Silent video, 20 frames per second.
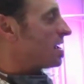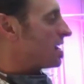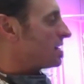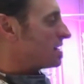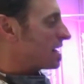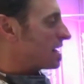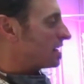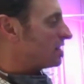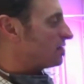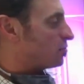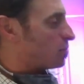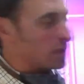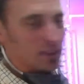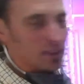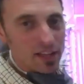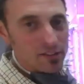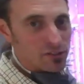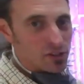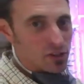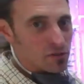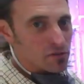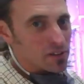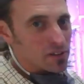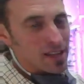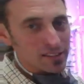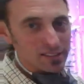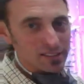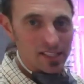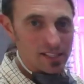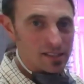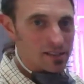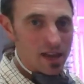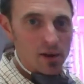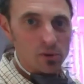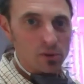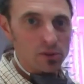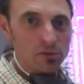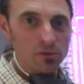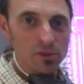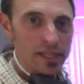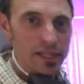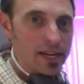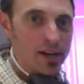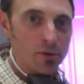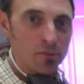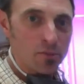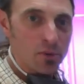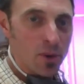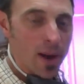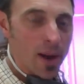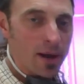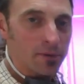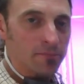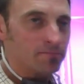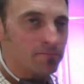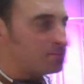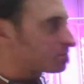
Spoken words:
-1 left over, and that wouldn't really help you out.